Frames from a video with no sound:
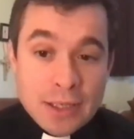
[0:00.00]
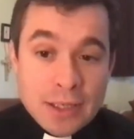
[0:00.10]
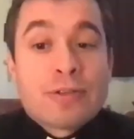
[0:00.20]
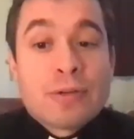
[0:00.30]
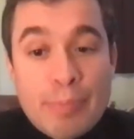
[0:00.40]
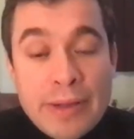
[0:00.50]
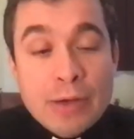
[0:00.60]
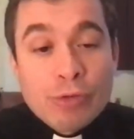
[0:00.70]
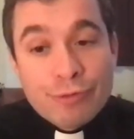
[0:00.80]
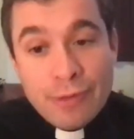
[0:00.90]
like to be
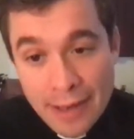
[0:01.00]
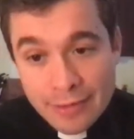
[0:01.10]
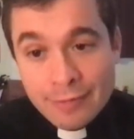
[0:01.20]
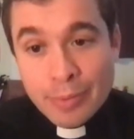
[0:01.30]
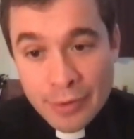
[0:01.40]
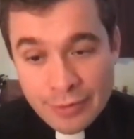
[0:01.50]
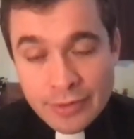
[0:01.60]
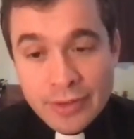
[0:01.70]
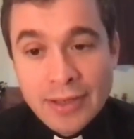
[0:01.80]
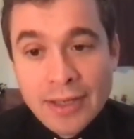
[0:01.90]
a reflective person,